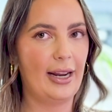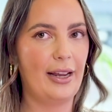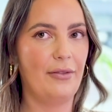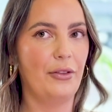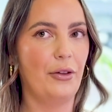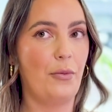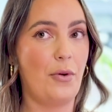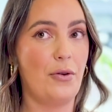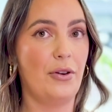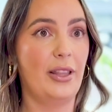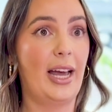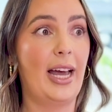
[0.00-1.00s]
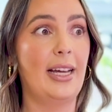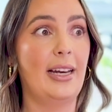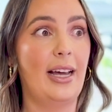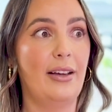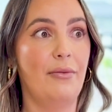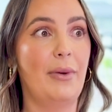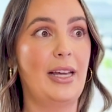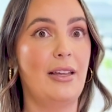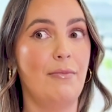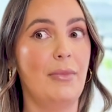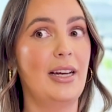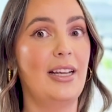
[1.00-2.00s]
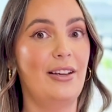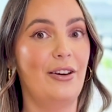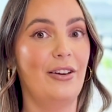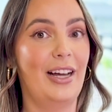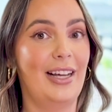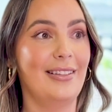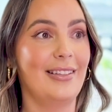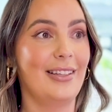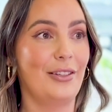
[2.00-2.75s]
even though we were in the heyday of making money on ads in